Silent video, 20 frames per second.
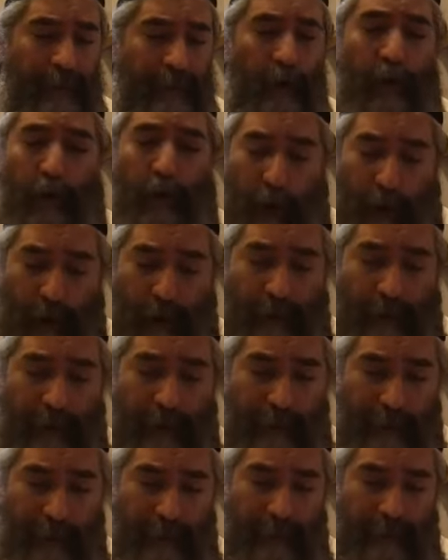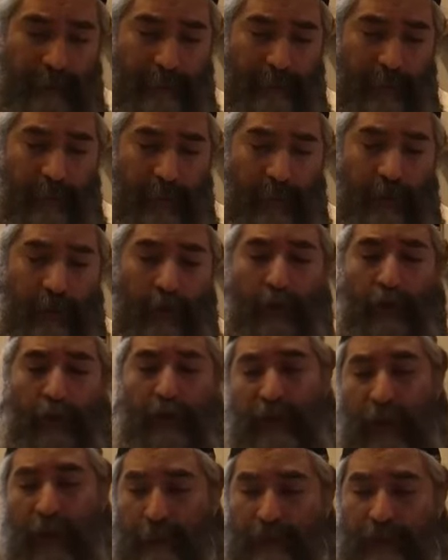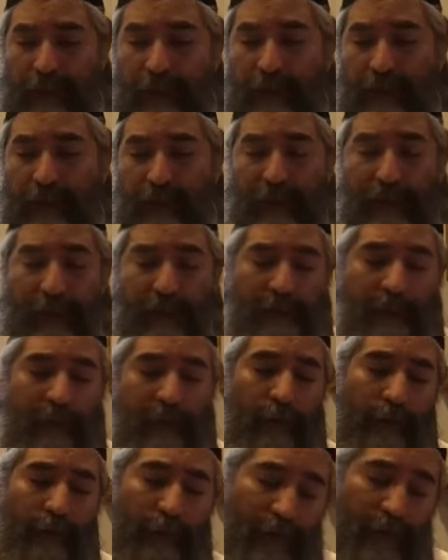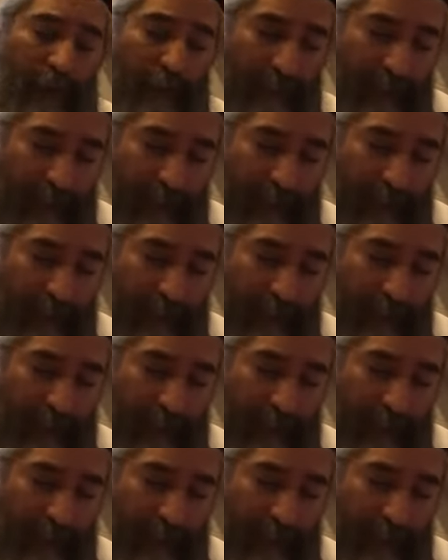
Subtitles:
thought or some teachings or some